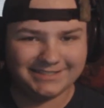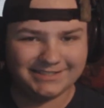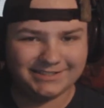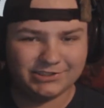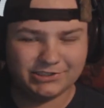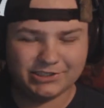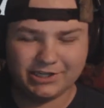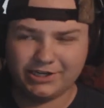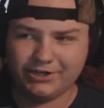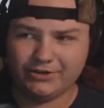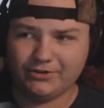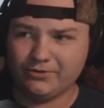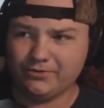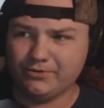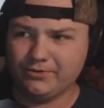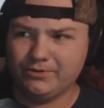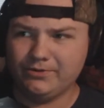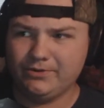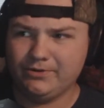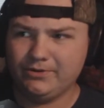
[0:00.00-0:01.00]
So
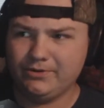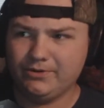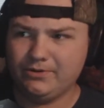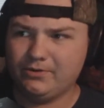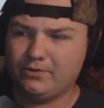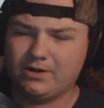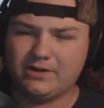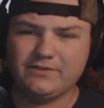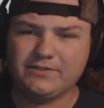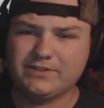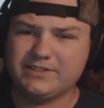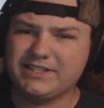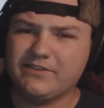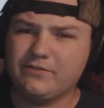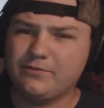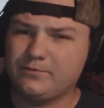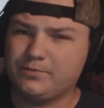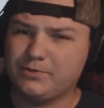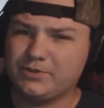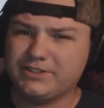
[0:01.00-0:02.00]
whatever
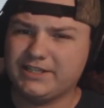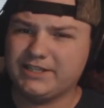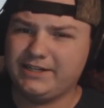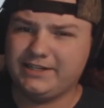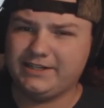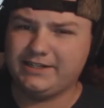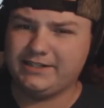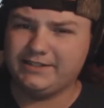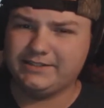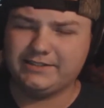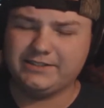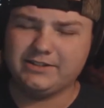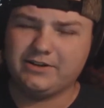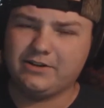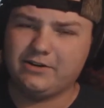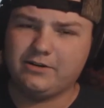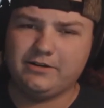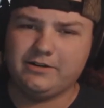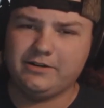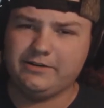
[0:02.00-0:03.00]
7% is
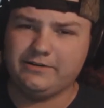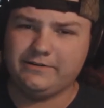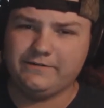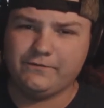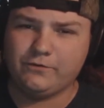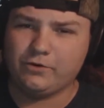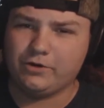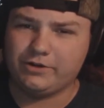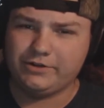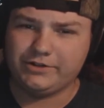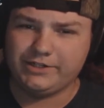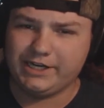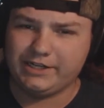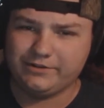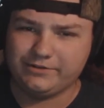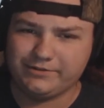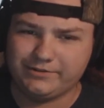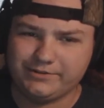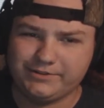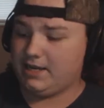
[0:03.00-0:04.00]
on
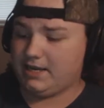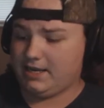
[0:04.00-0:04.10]
$400.